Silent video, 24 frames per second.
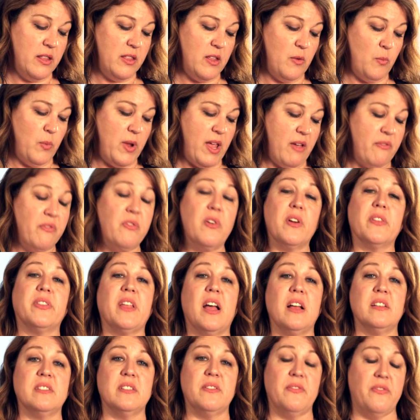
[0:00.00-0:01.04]
Then we have
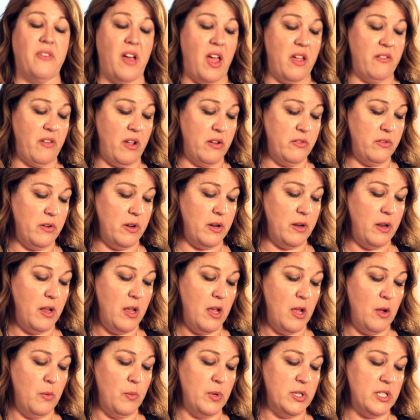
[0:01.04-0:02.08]
4,500,
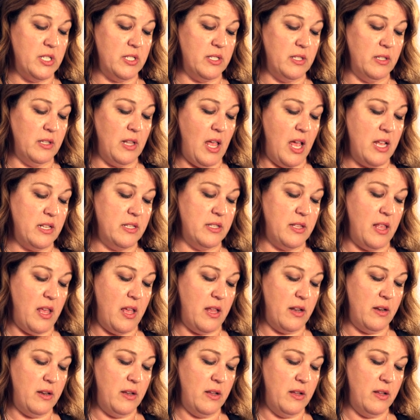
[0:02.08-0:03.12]
which is less
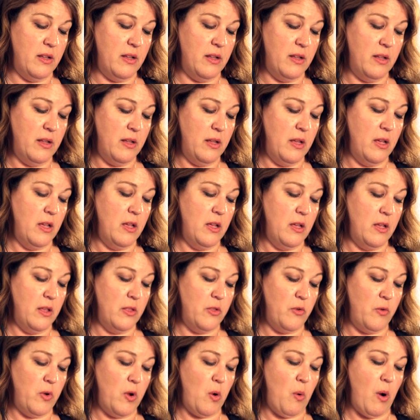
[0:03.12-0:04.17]
than
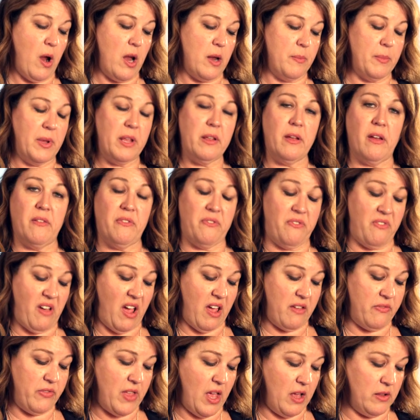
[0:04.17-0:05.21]
the requirement of
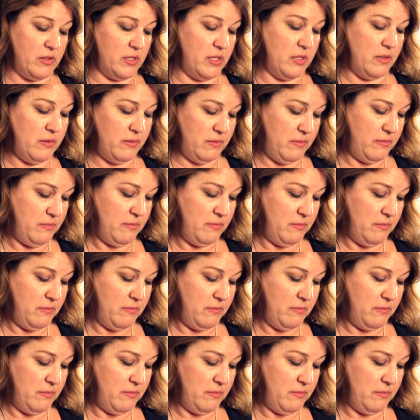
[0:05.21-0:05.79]
5,000